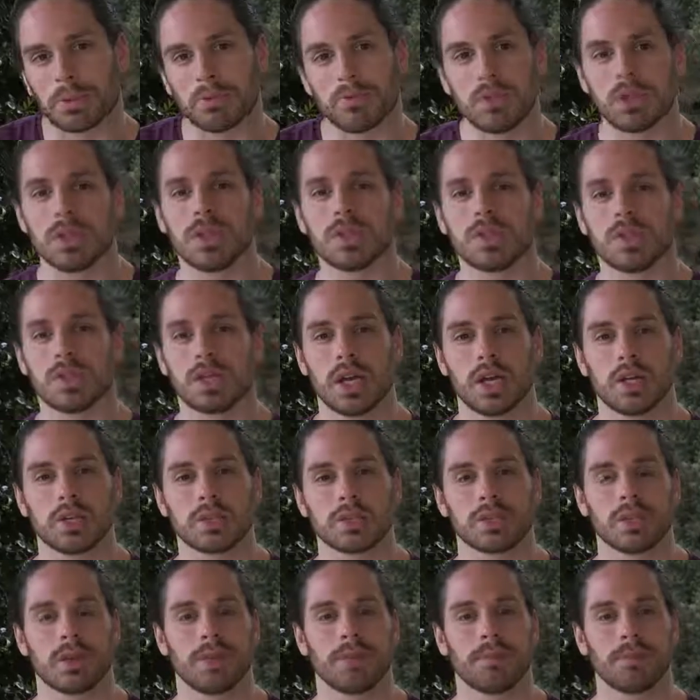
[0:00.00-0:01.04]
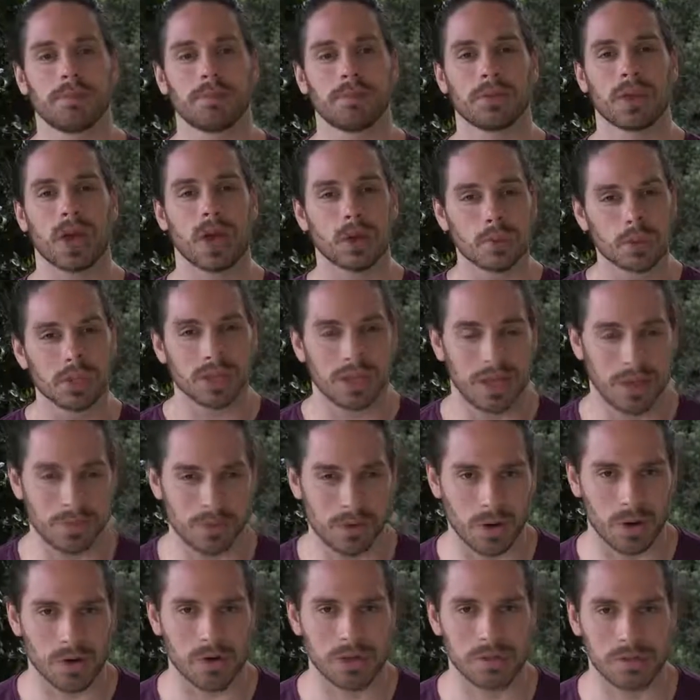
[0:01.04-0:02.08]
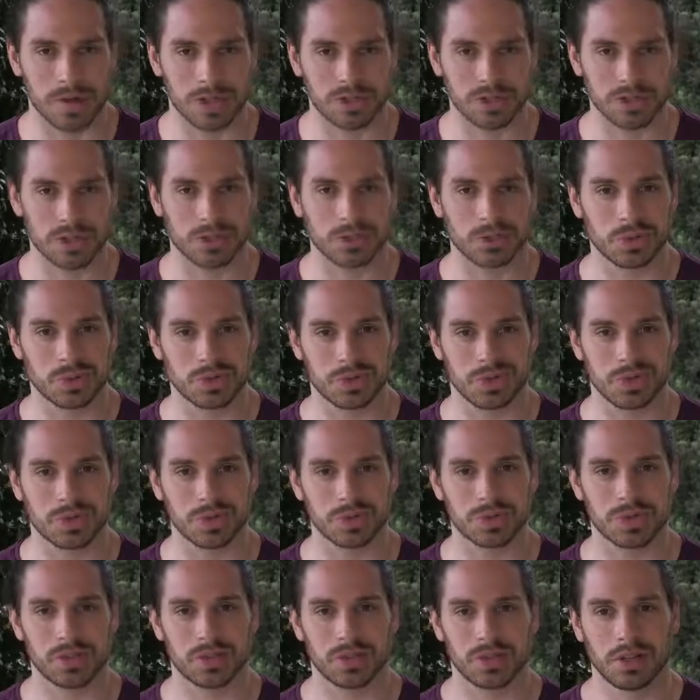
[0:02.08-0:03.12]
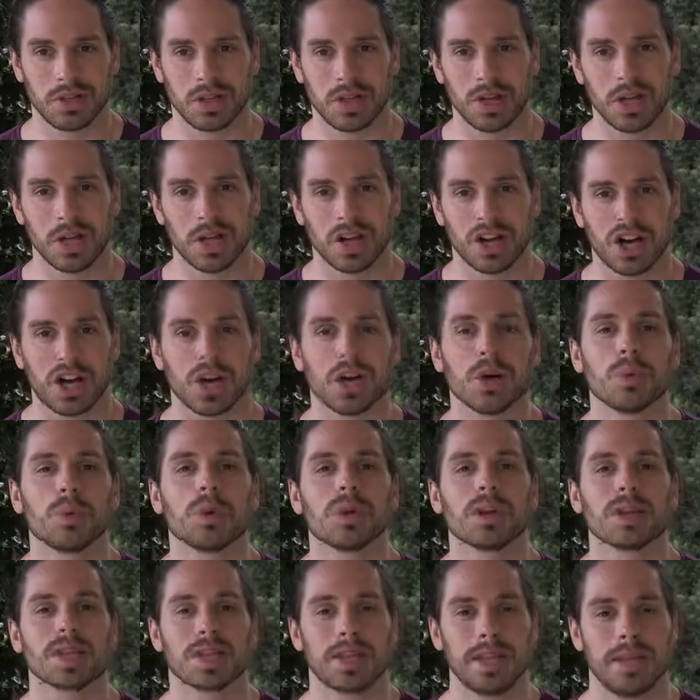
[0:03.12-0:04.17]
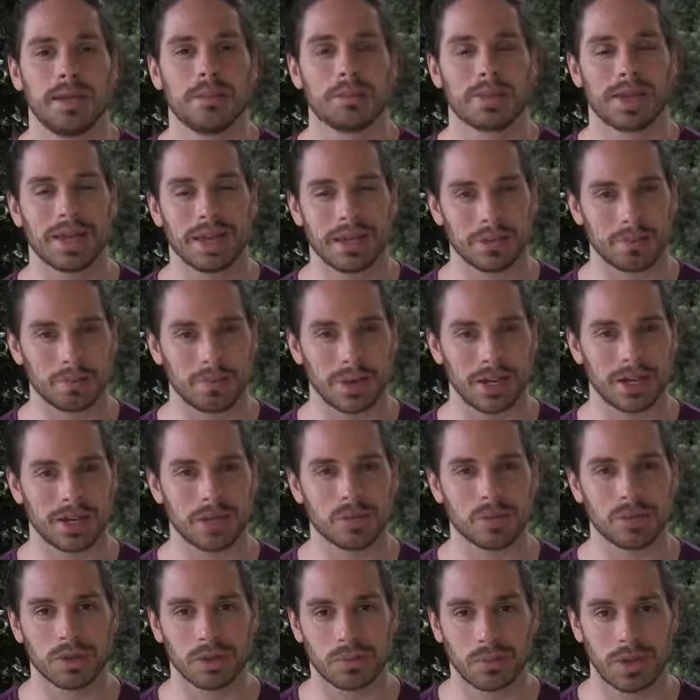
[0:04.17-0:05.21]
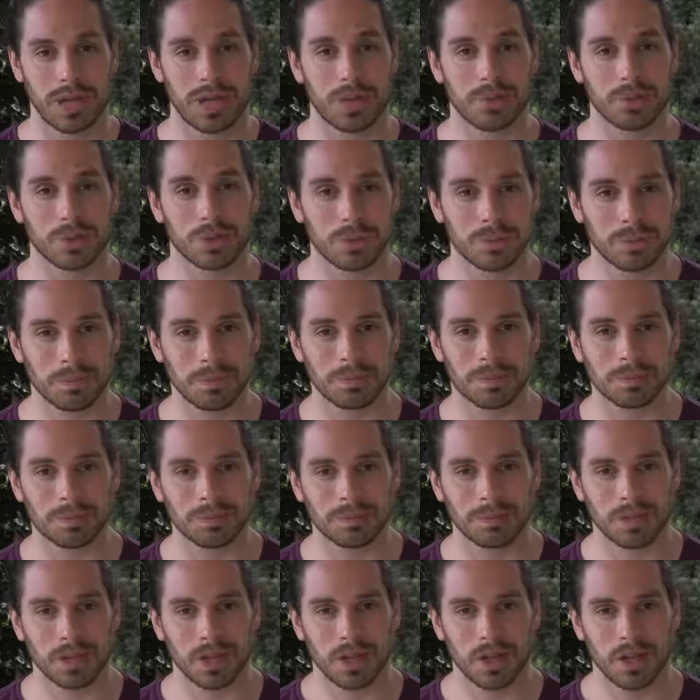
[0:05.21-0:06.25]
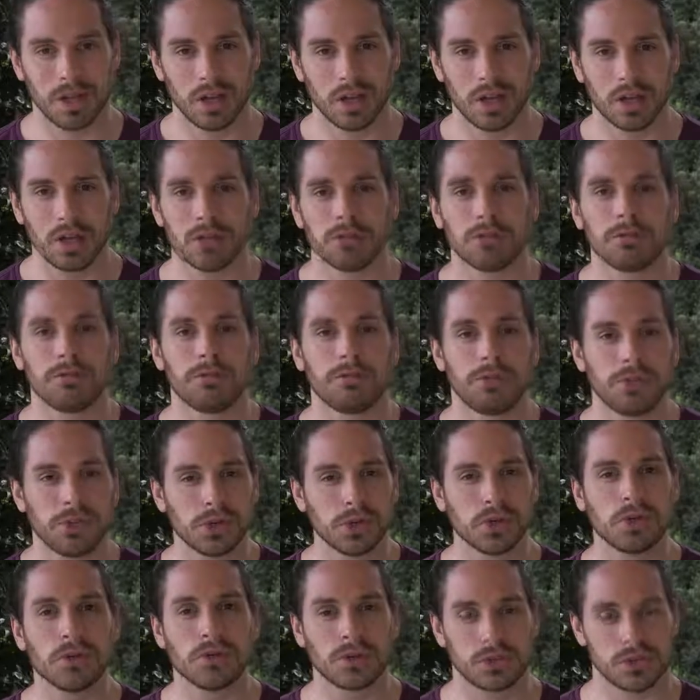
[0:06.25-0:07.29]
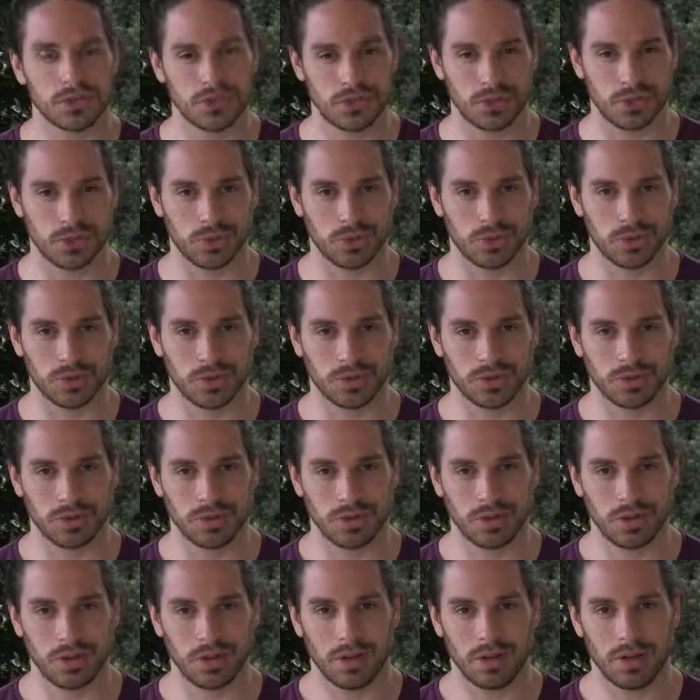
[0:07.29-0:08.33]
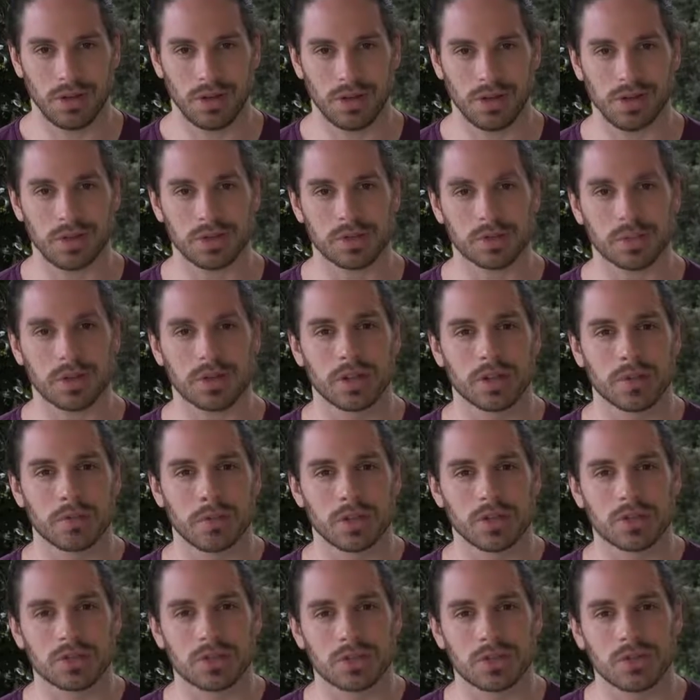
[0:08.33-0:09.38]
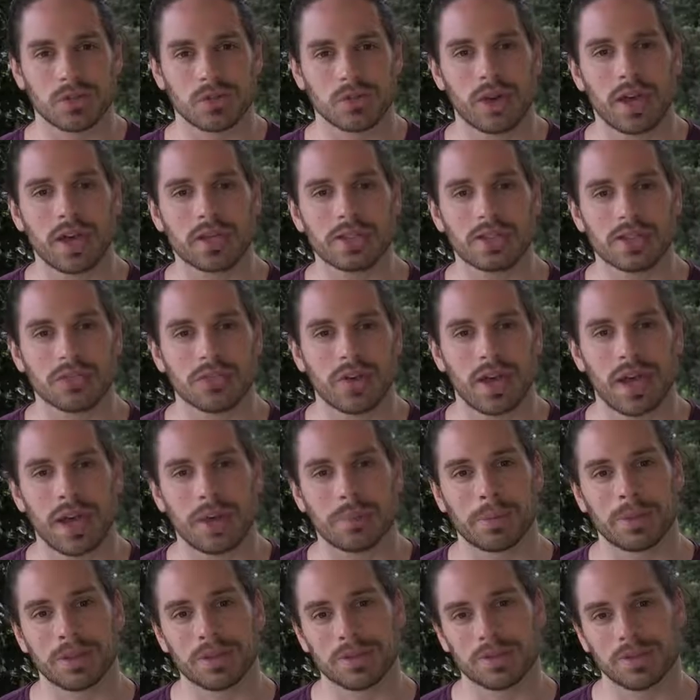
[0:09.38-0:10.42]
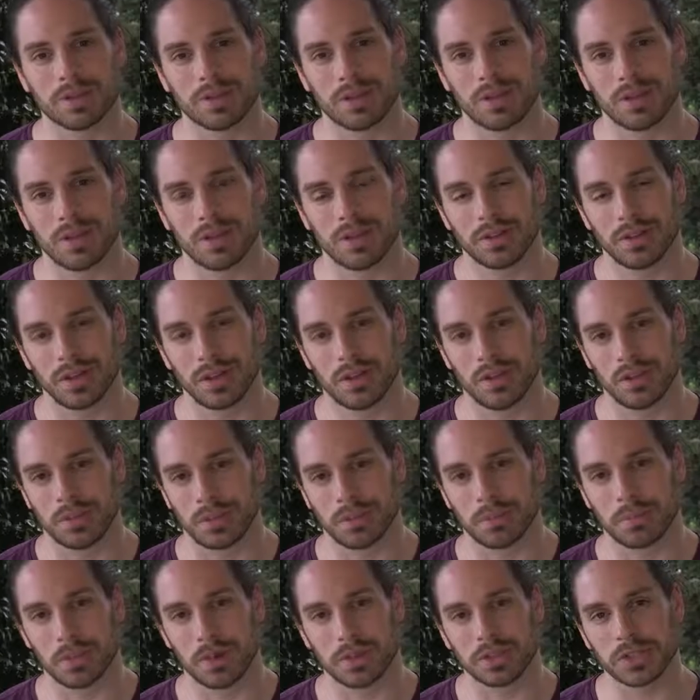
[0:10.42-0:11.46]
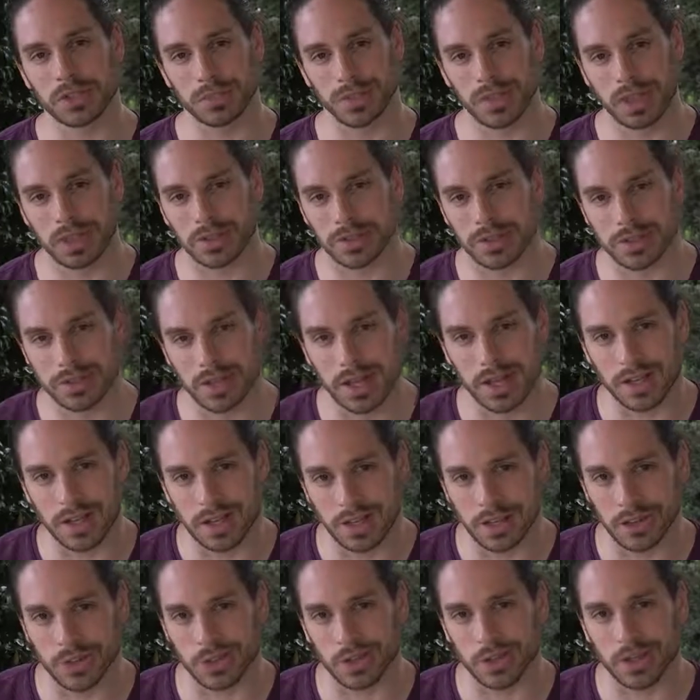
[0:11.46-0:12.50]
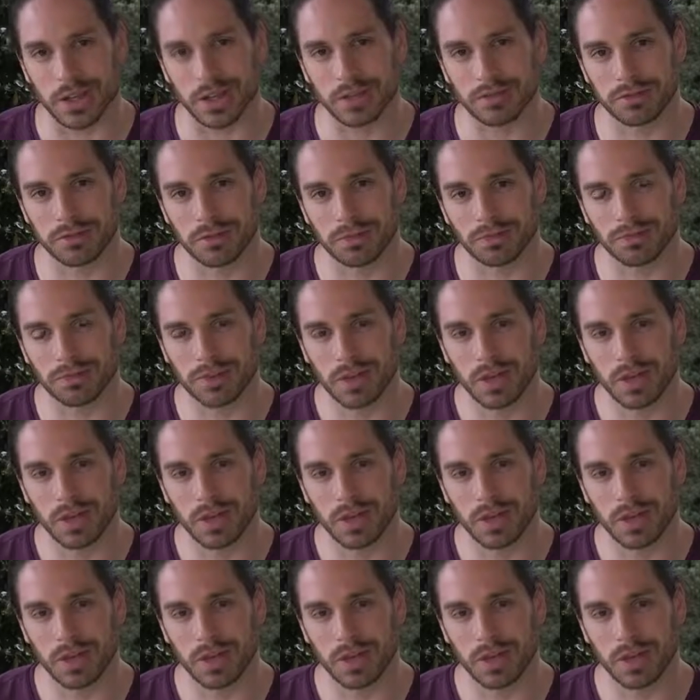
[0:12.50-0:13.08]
and really says, I want to keep growing my social skills. I want to keep getting better with people. Few of us do, and it's one of the most attractive habits that you can possibly undertake in your life.